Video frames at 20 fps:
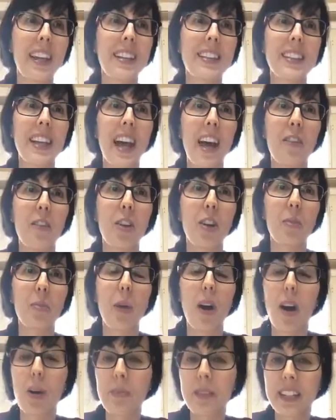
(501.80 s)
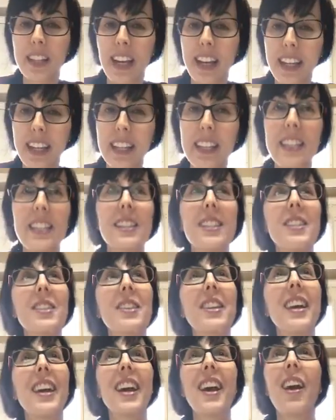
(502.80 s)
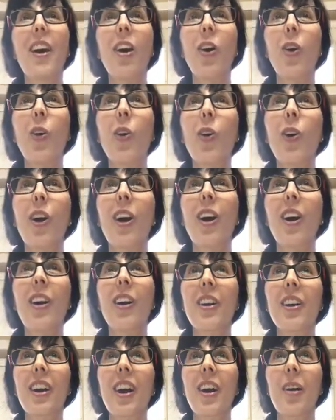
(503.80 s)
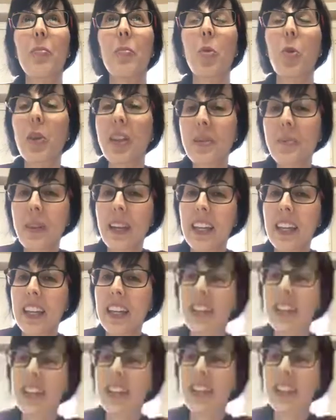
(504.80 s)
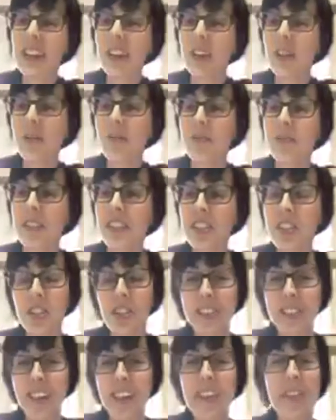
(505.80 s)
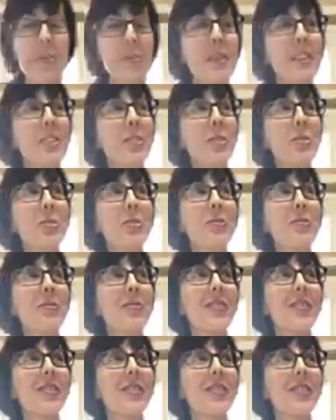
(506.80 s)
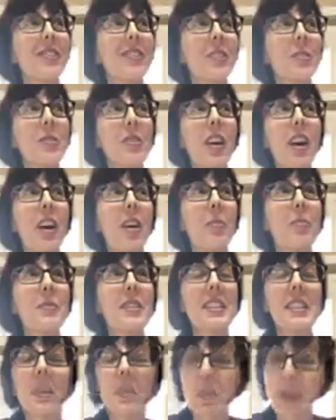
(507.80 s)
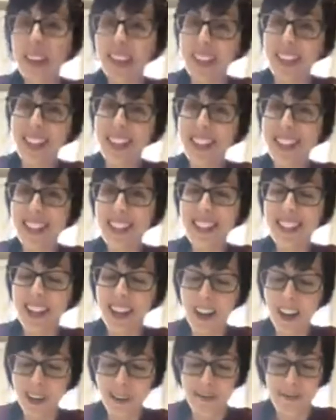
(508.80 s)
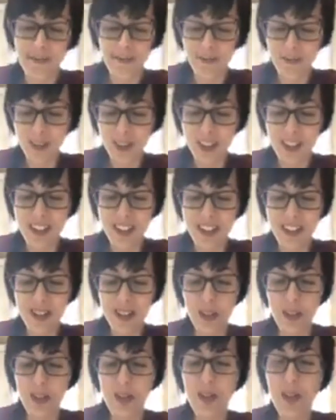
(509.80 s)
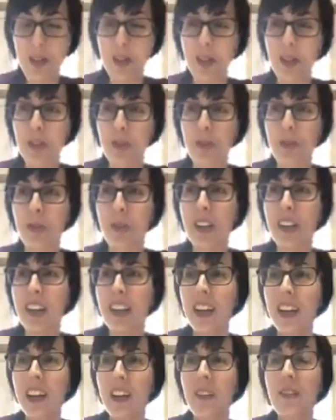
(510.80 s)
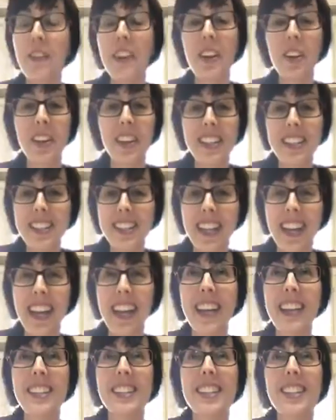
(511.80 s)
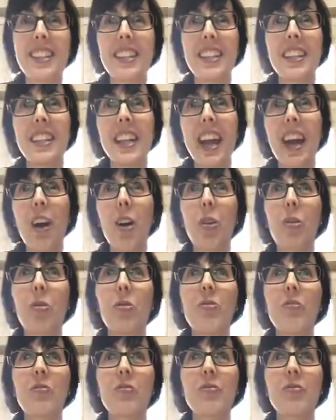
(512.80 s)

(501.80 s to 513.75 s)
have our mom's night ins or our morning meetings. This year's actually been a little slim pickings due to various things, and then now